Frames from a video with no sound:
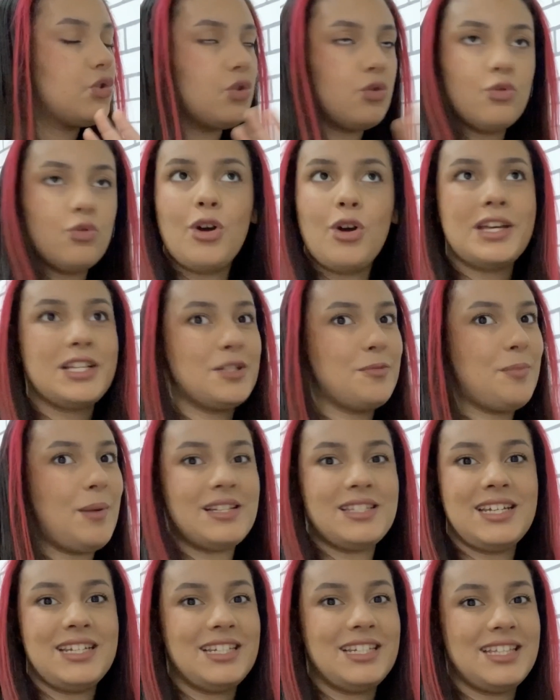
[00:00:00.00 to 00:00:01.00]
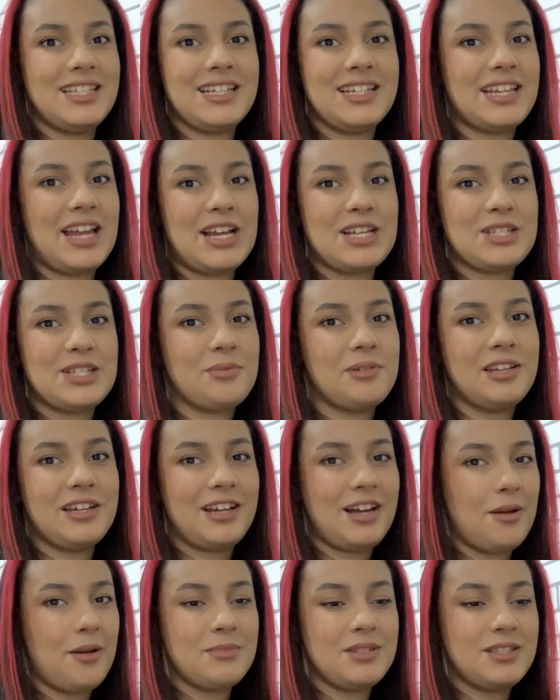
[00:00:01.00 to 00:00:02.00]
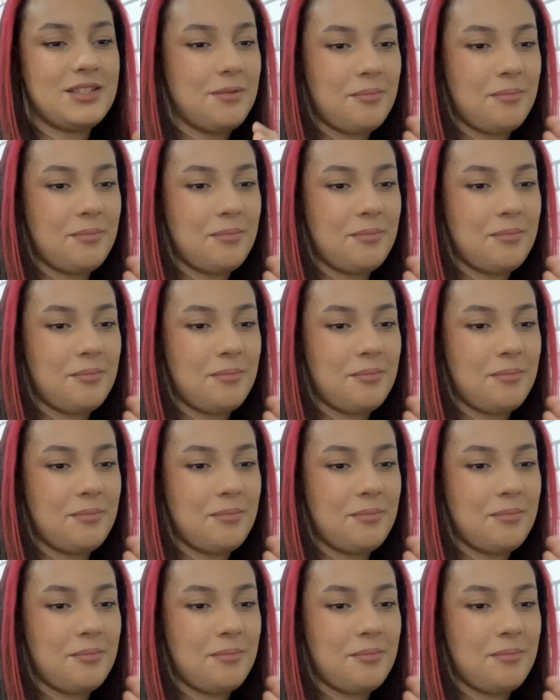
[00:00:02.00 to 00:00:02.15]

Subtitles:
Do not expect anything nice when it comes